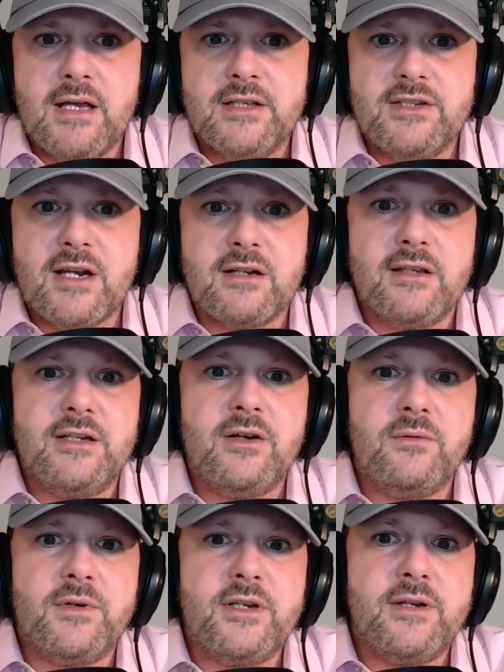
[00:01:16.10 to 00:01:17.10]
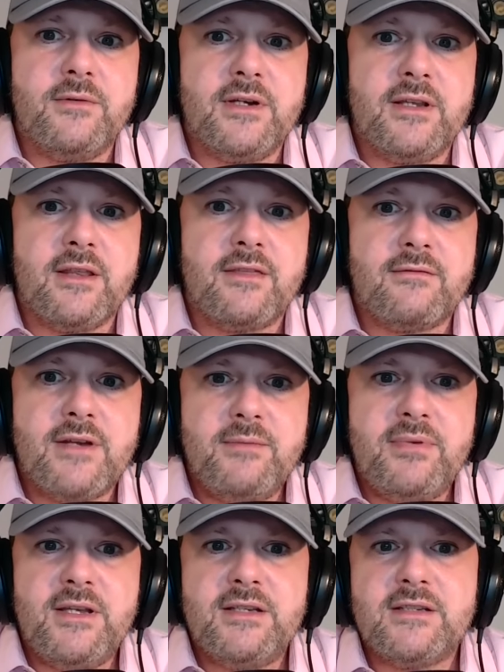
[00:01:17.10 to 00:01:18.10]
Generally don't want to do it into three
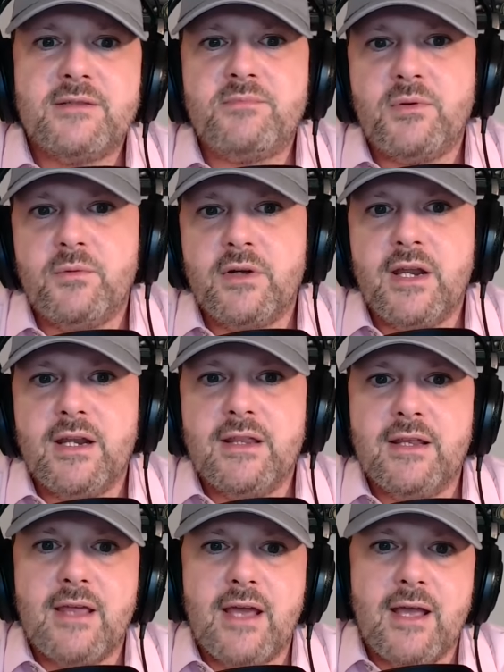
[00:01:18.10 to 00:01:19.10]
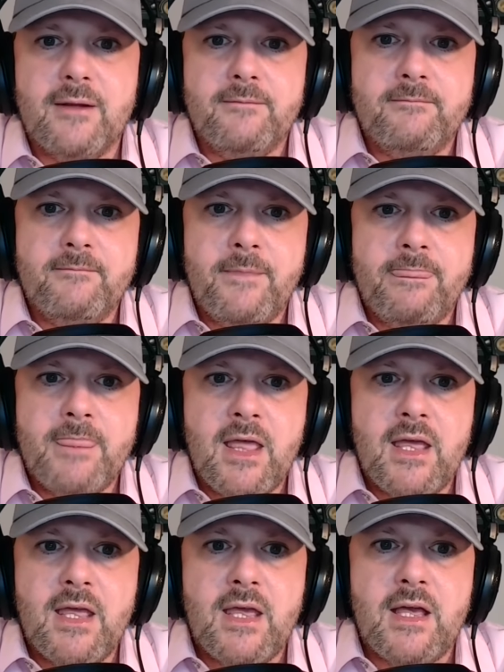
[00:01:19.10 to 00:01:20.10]
pieces, but we'll get into that.
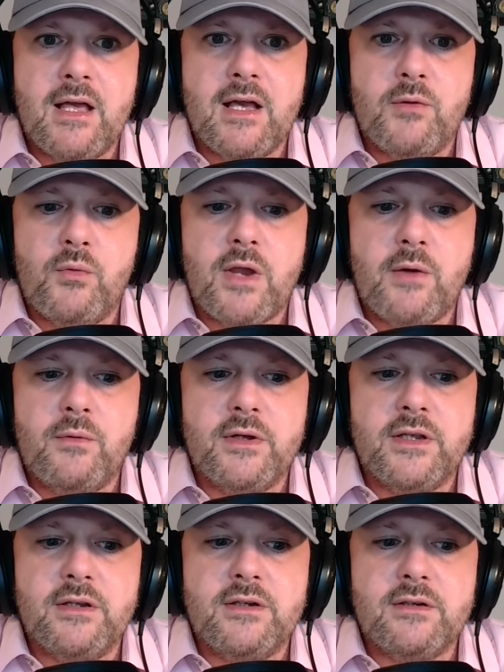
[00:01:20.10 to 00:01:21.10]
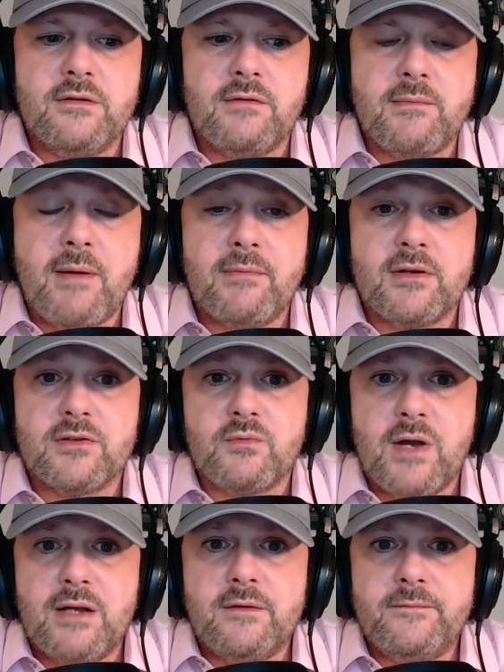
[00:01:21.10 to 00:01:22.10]
What I want you to remember as
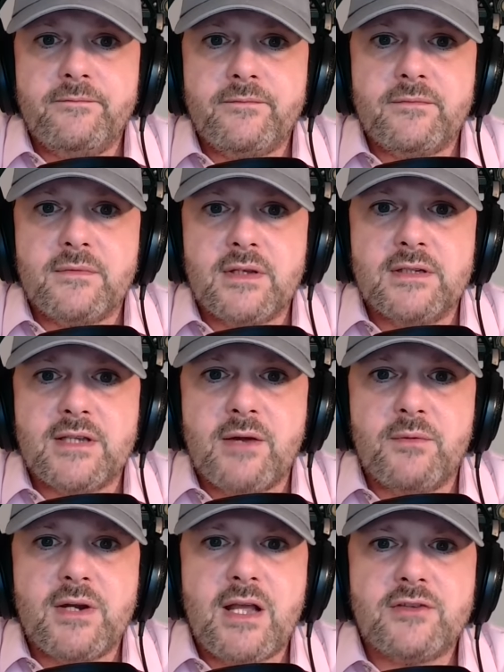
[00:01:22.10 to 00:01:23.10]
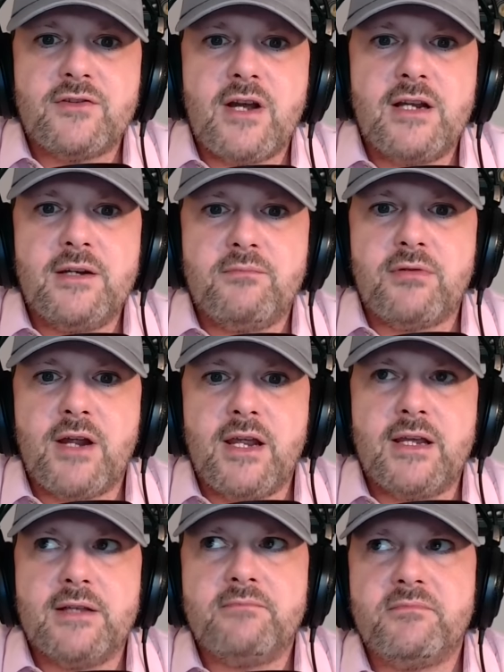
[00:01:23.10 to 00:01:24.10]
well is that we're not trying to
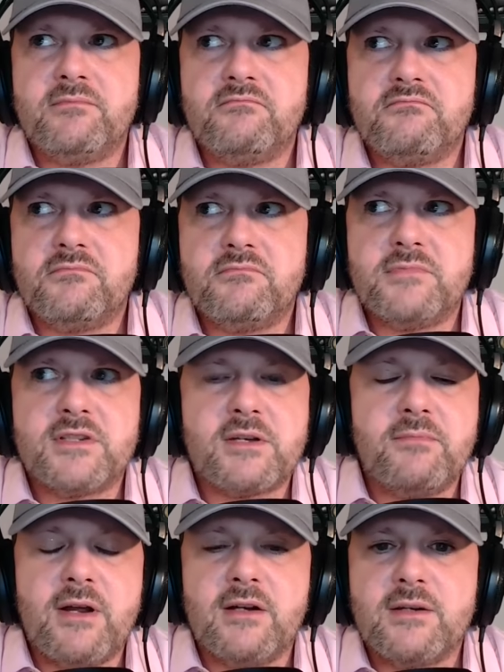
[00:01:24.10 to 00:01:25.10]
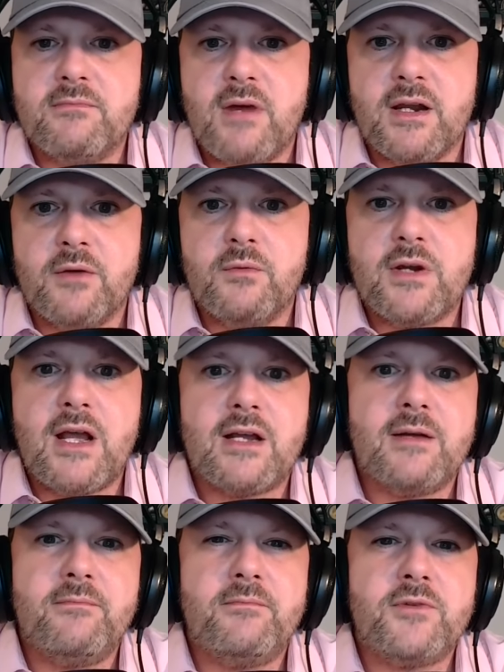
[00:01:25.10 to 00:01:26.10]
break, let's compare it to money. We're
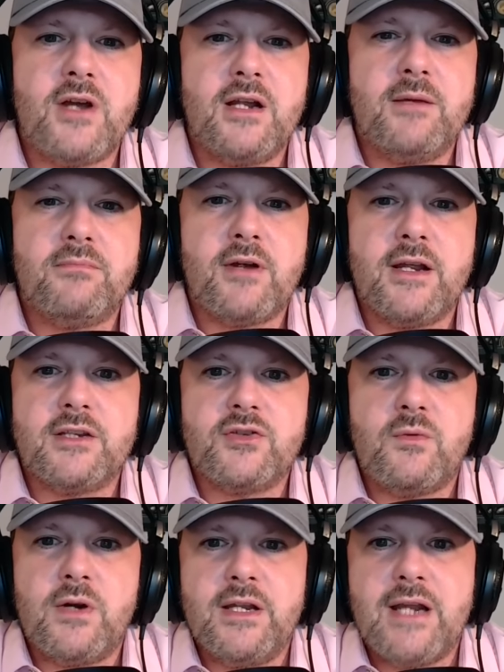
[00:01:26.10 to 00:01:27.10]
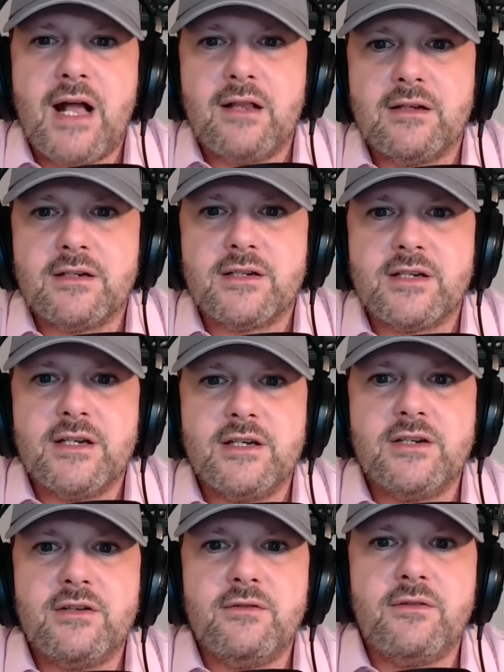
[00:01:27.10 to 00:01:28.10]
not trying to break $20
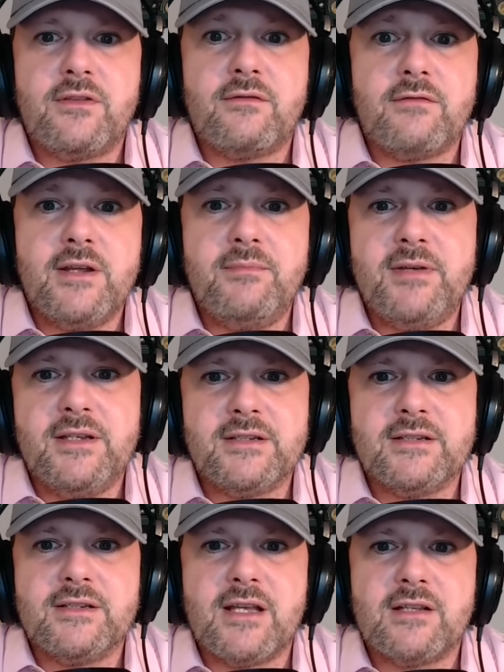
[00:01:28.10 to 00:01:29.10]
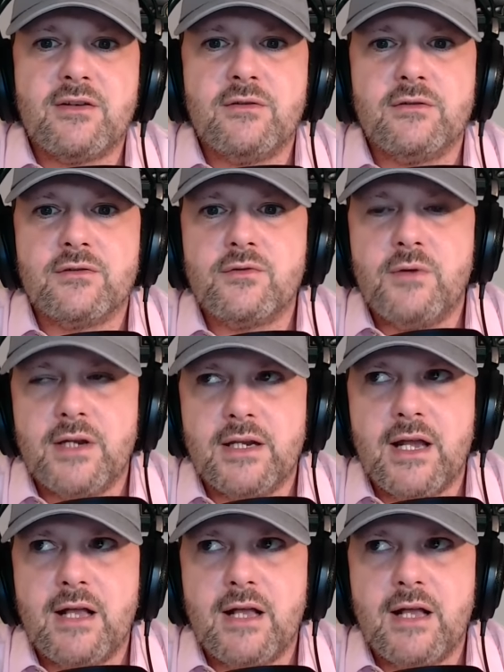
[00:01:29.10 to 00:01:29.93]
into three pieces that total $20.